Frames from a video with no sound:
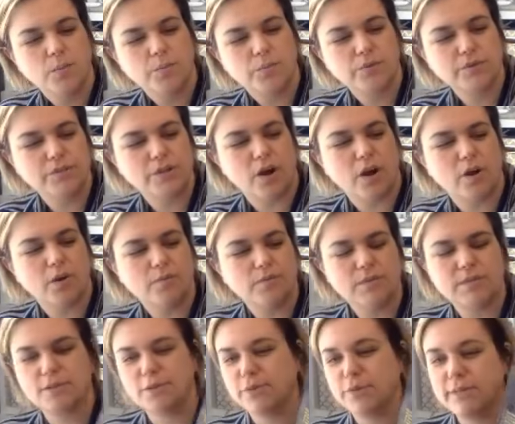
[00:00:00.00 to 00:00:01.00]

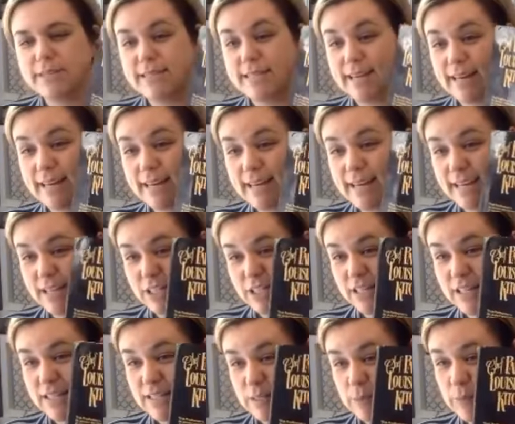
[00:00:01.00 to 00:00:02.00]
Prudhomme's Louisiana
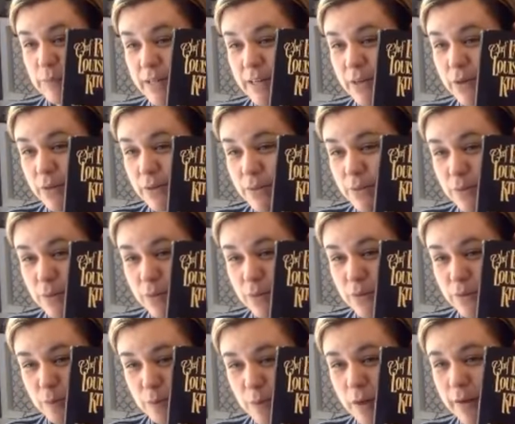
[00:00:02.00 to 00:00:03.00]
Kitchen. It's pretty old school.
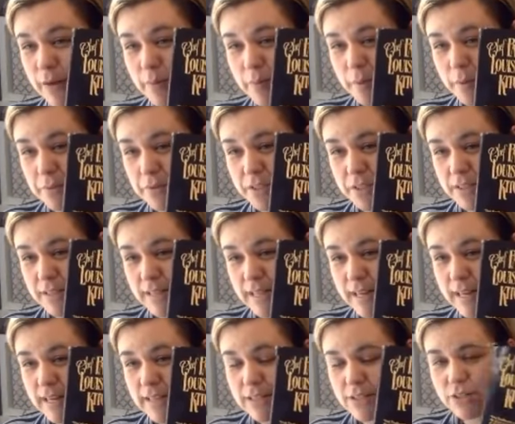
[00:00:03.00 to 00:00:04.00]
It was probably published in the
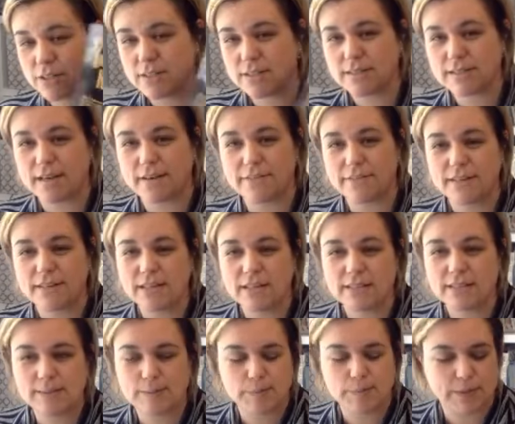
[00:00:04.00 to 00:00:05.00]
80s or the
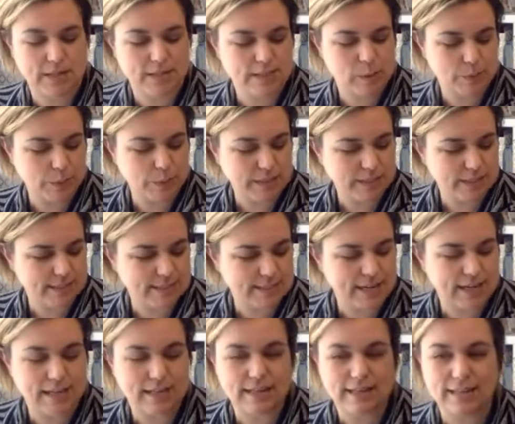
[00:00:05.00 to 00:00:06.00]
70s, but it's pretty
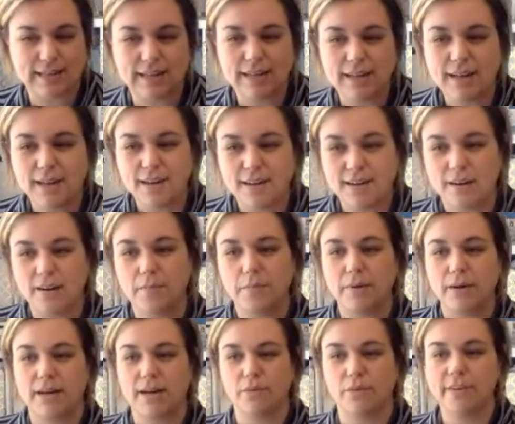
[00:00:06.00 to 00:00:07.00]
standard
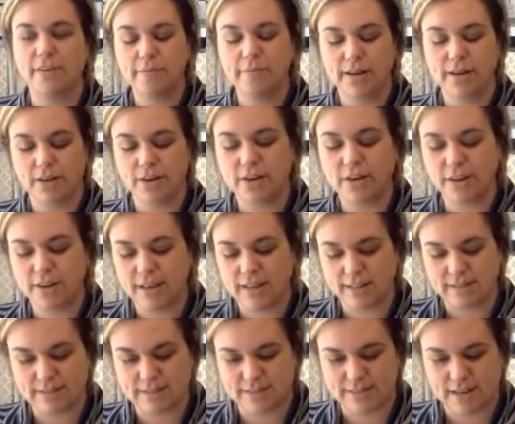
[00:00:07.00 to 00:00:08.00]
cookbook. And we've been
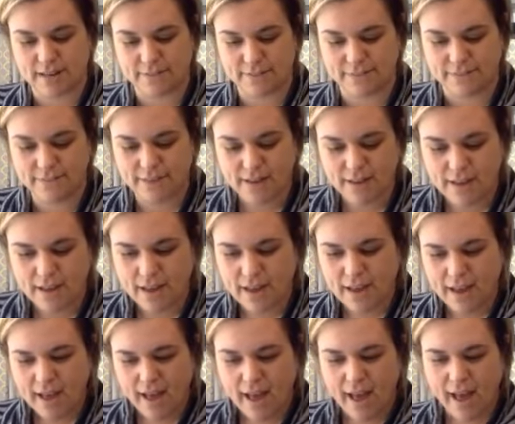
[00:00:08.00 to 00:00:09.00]
cooking stuff
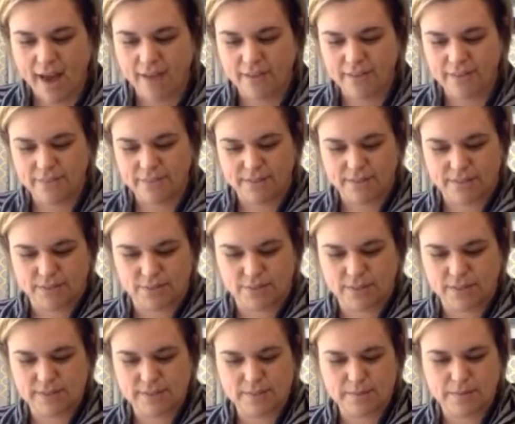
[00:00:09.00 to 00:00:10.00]
out of this
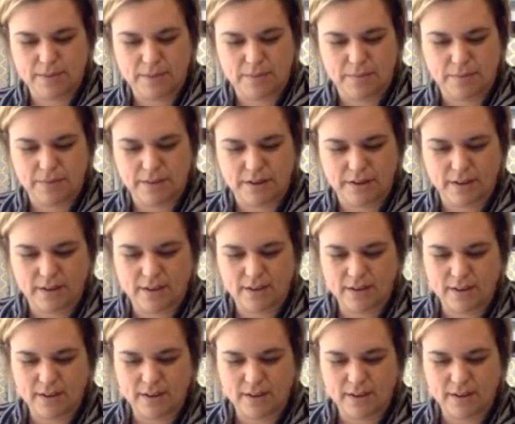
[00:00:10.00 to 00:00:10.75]
recipe book.